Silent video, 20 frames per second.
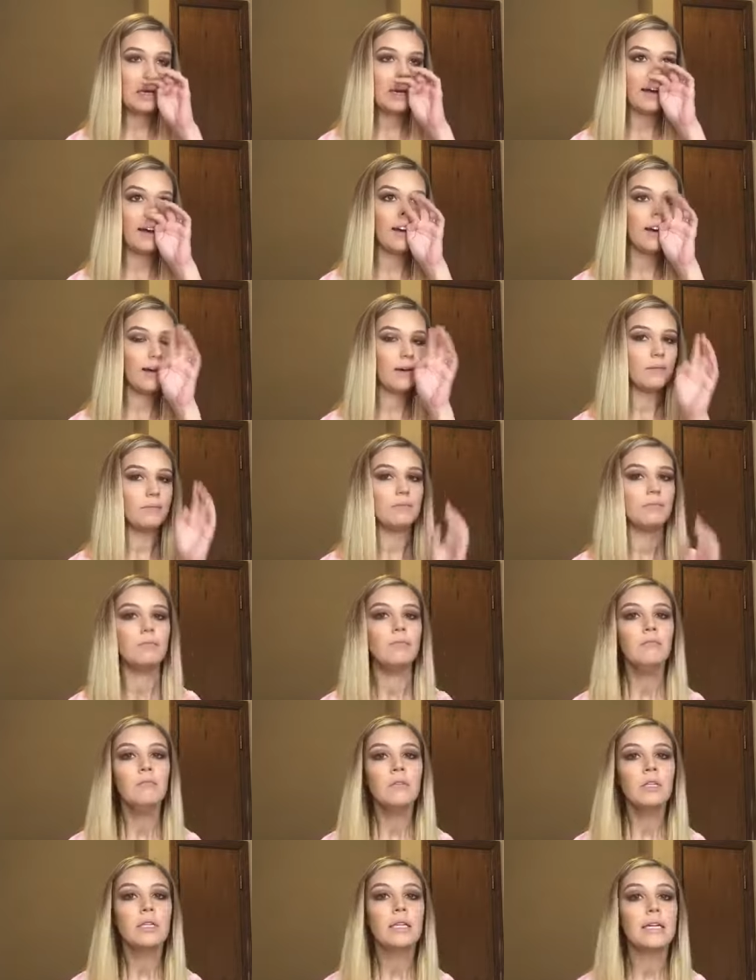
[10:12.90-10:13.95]
Um,
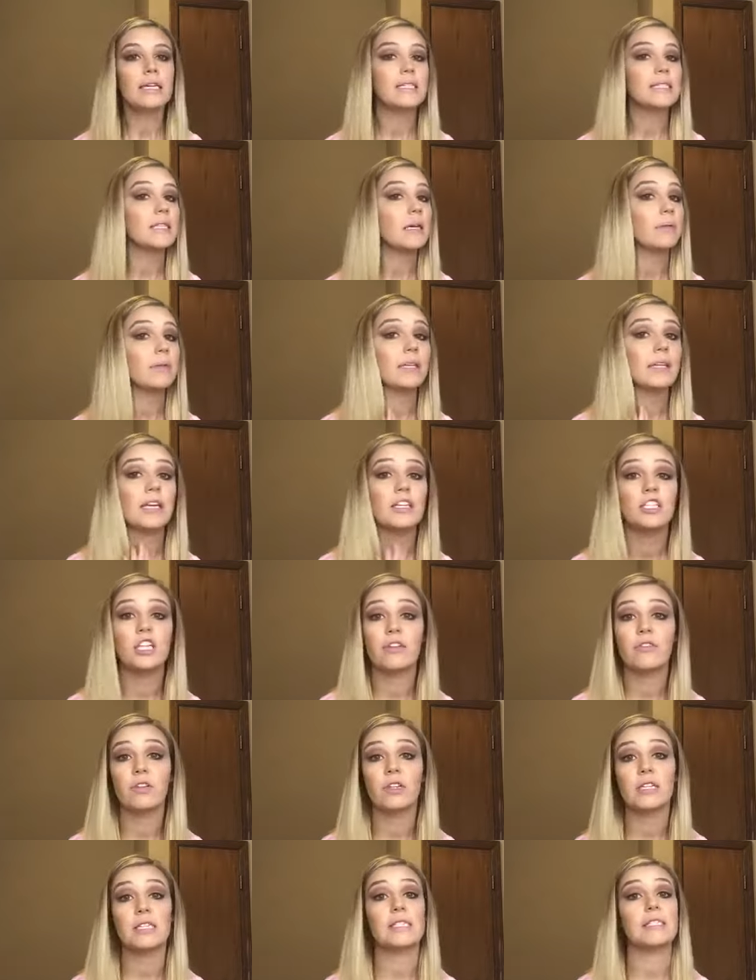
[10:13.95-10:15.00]
it is something that
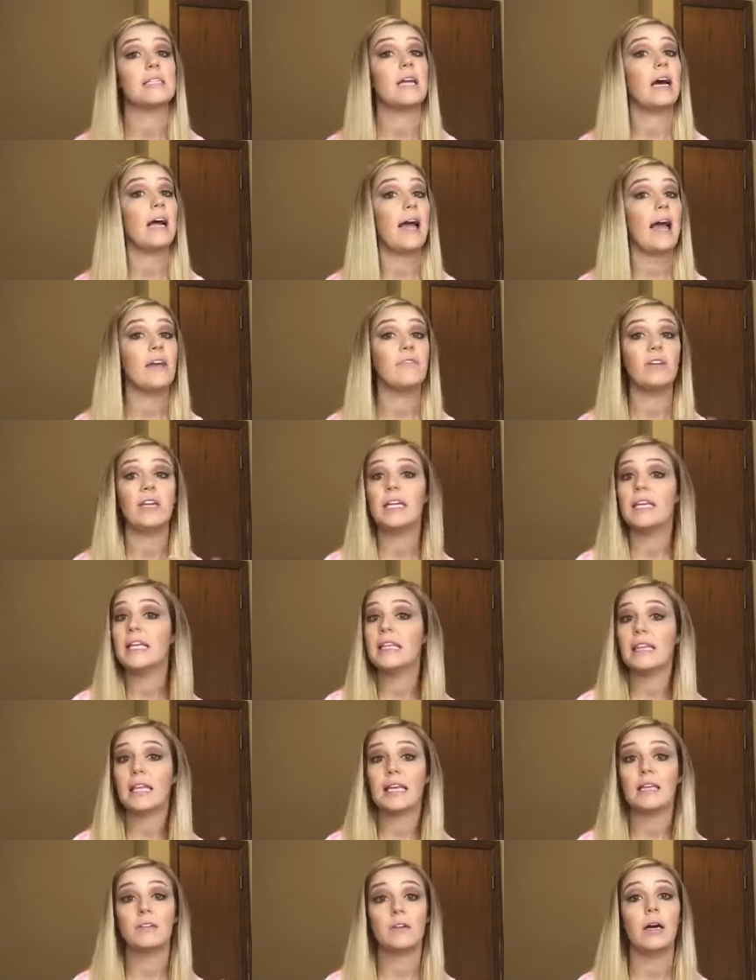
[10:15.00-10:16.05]
Jeffree does not have
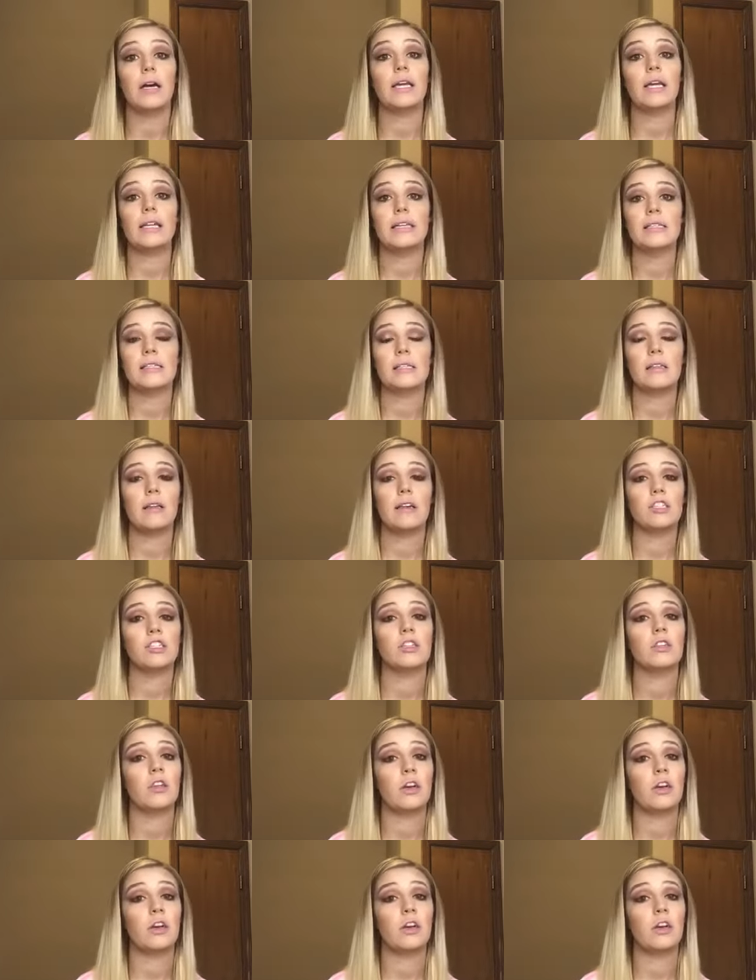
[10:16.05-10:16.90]
anything like in his collection.